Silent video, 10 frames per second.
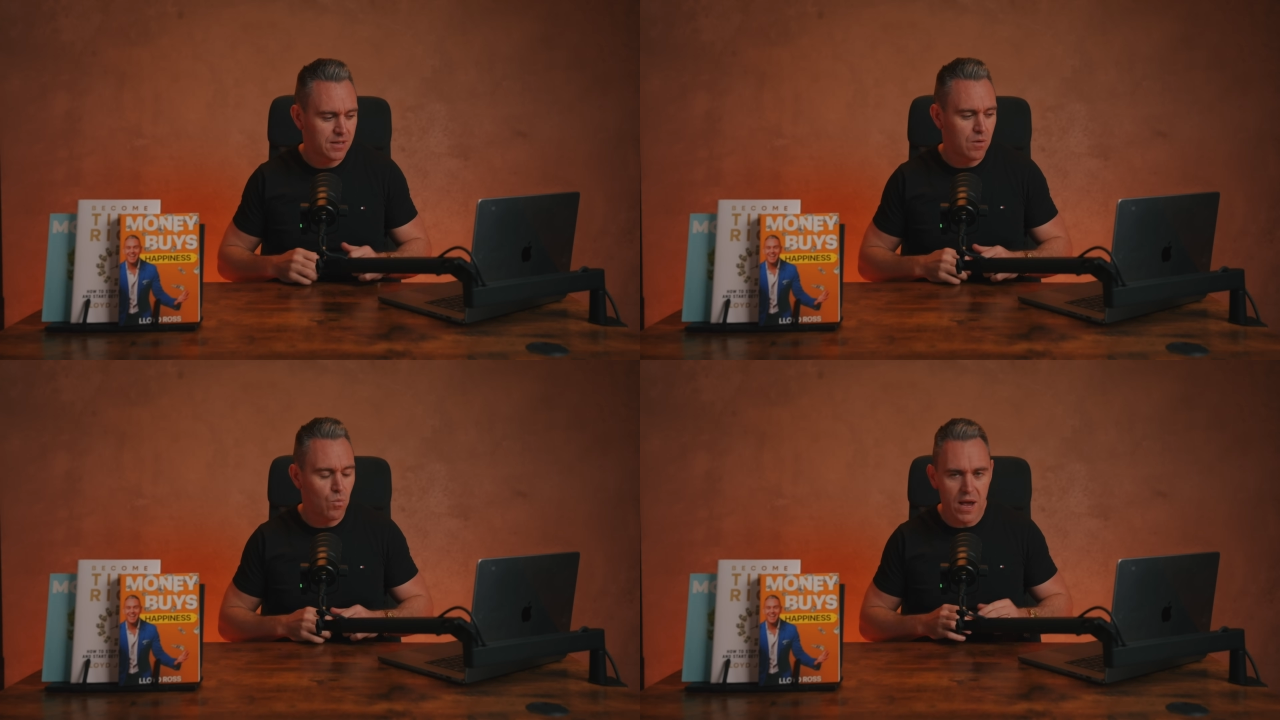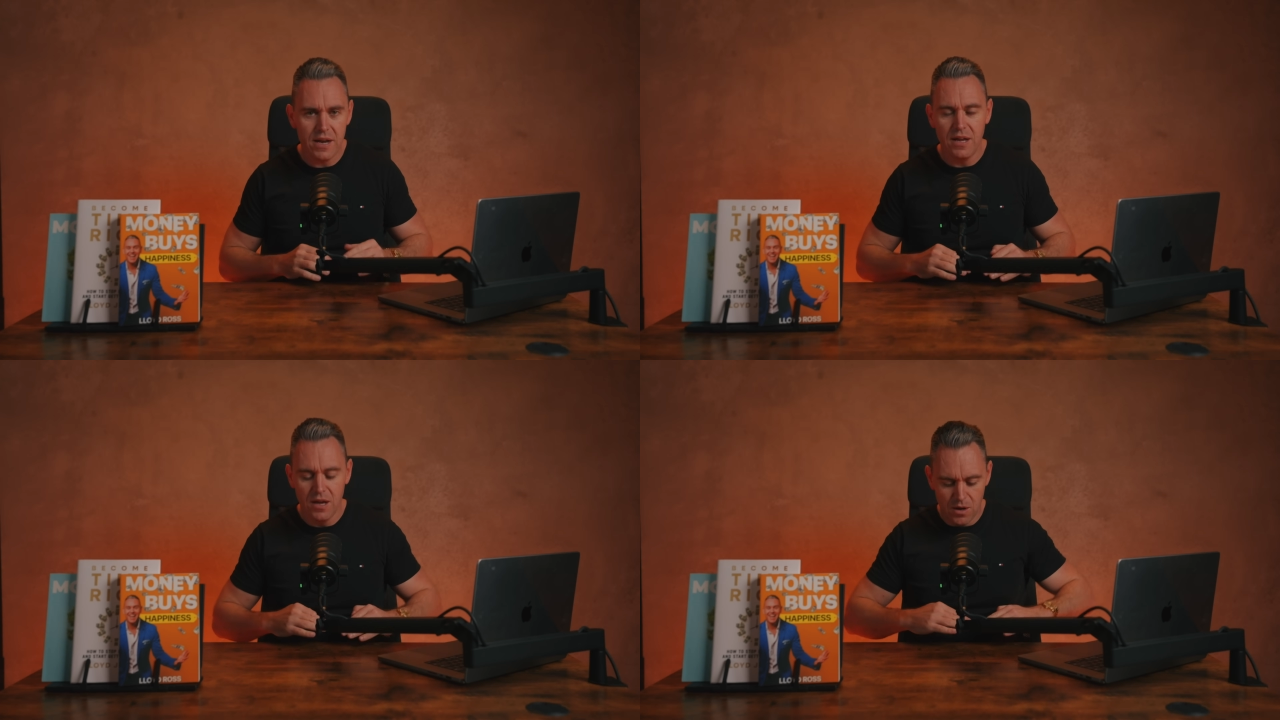
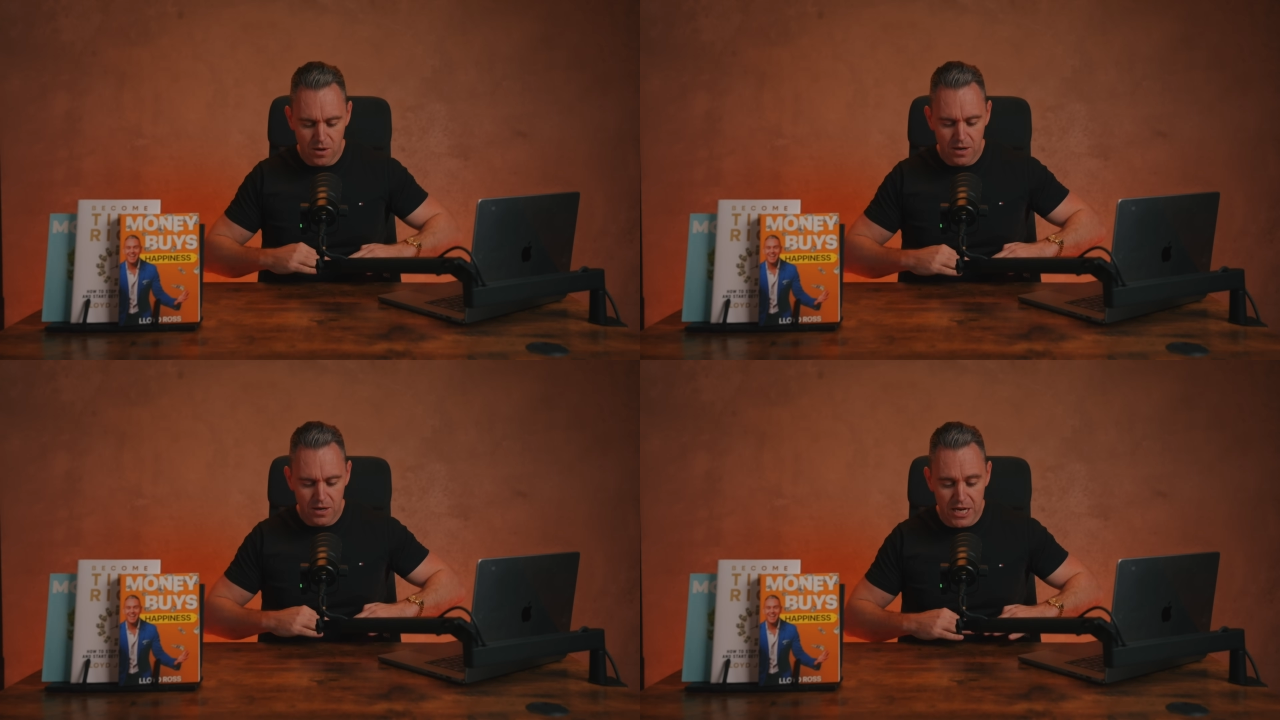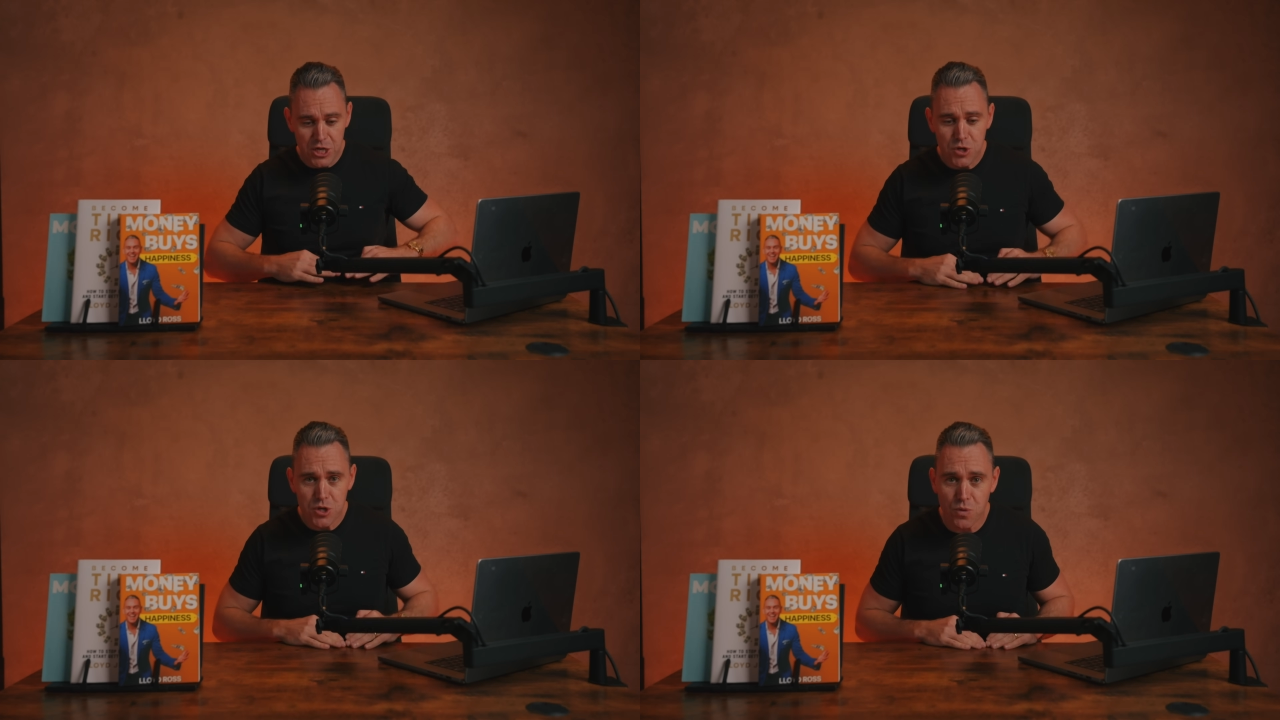when
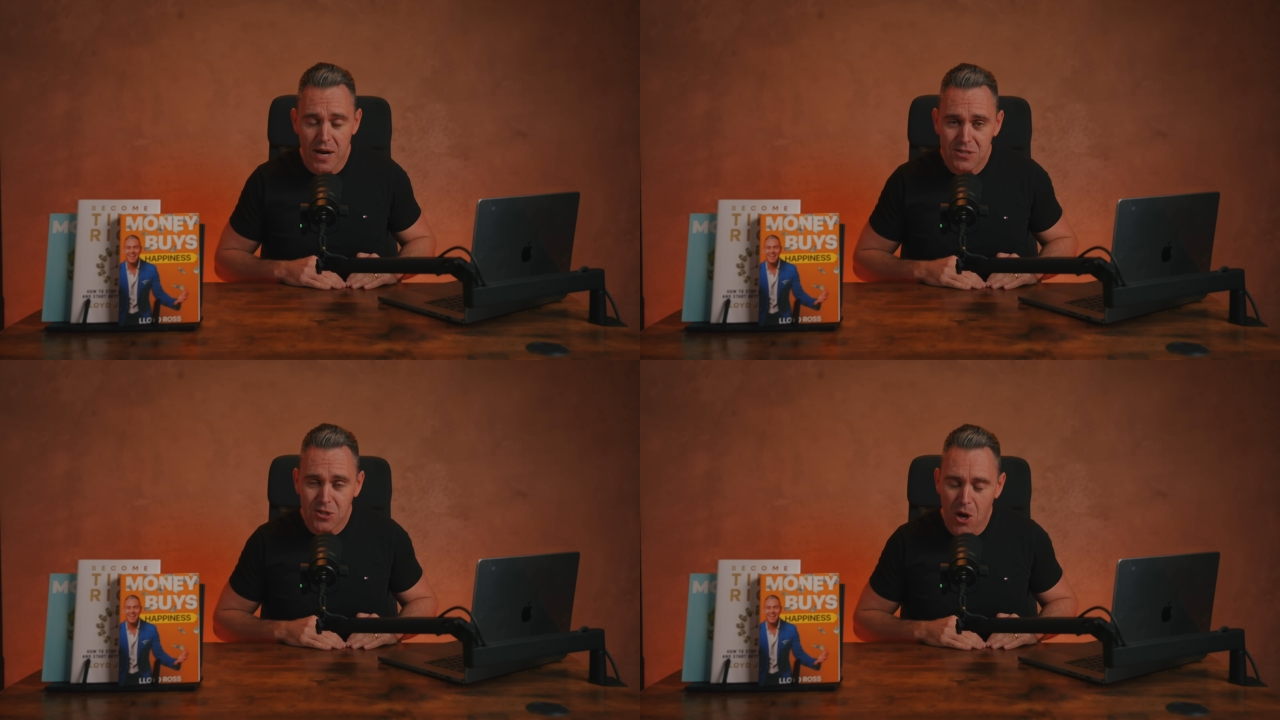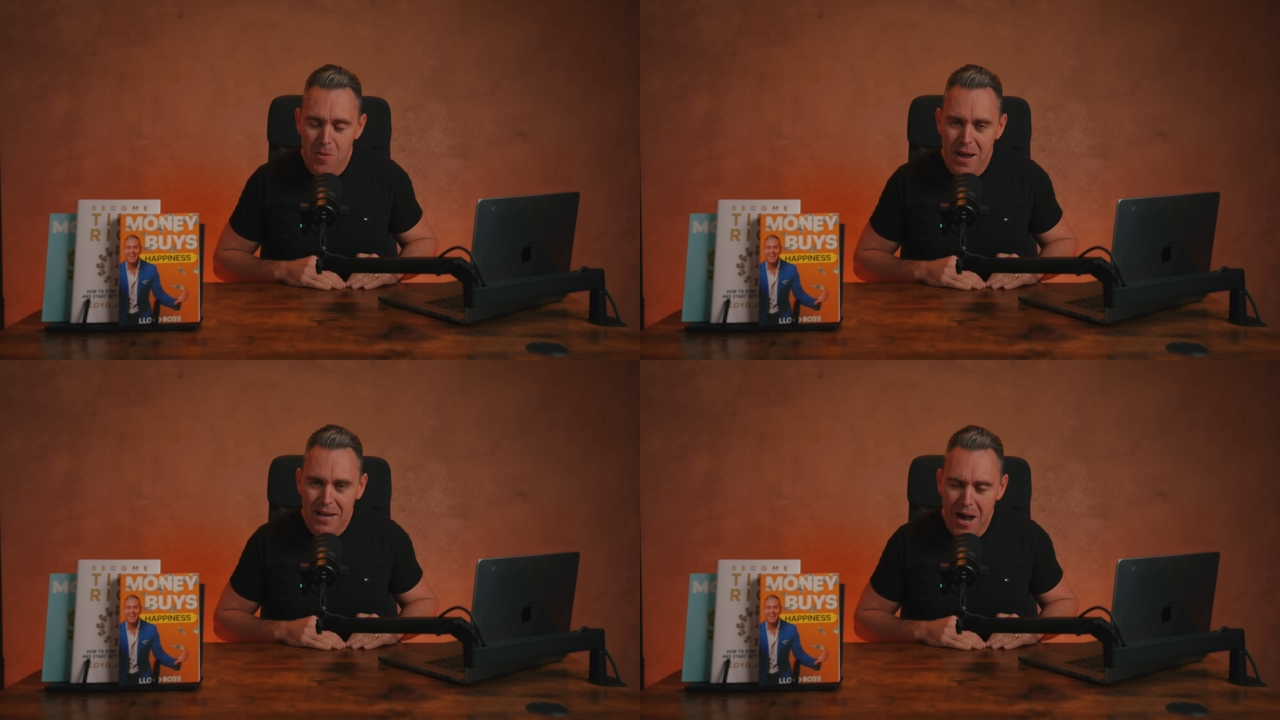interest rates go
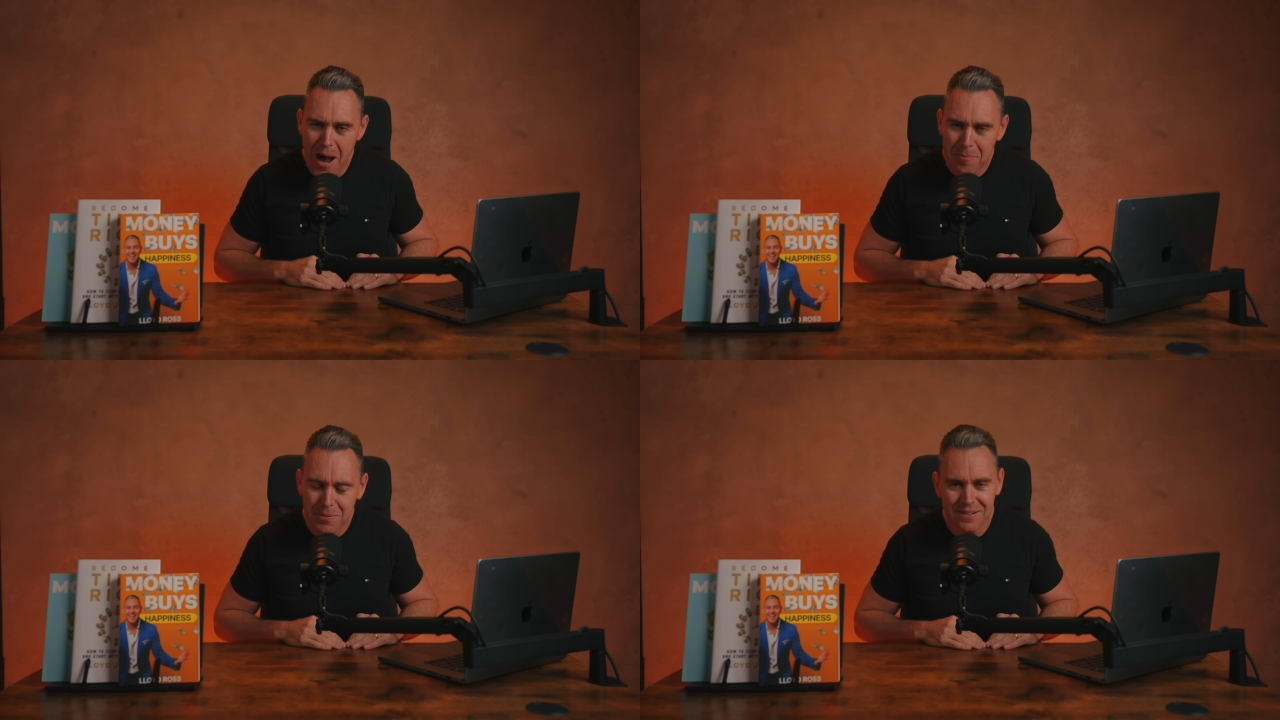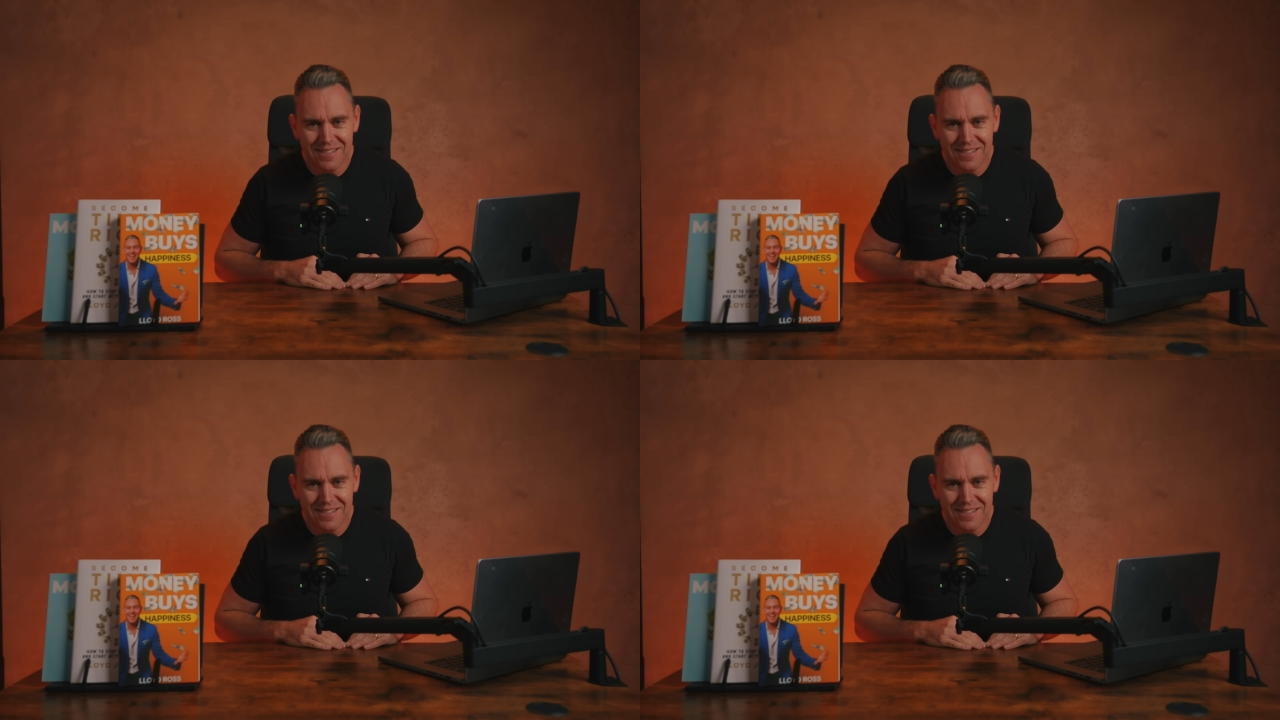back up.